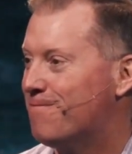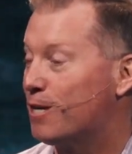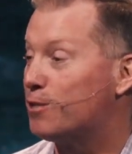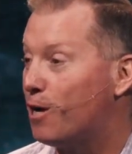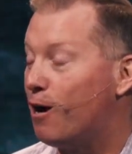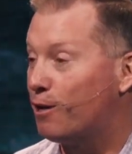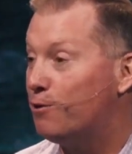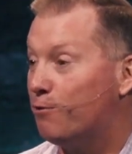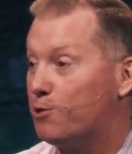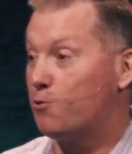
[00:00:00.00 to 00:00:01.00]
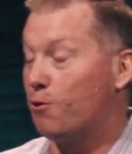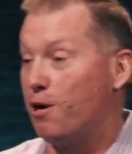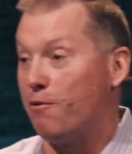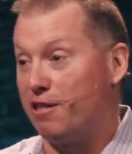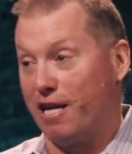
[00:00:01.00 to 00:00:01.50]
Because God can do
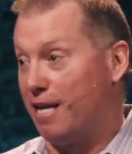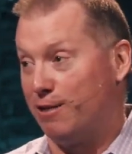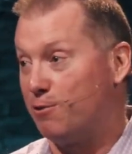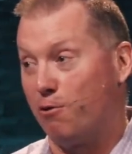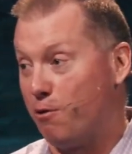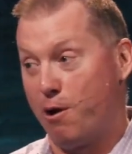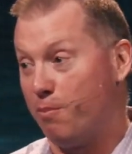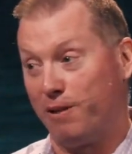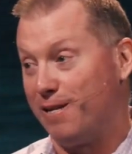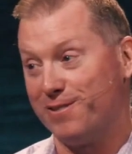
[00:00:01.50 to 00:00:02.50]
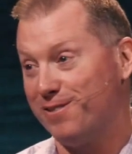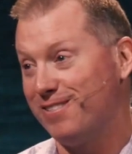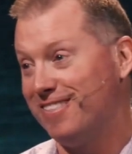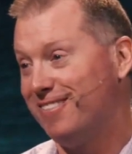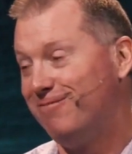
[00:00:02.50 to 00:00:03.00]
extraordinary things in ordinary places.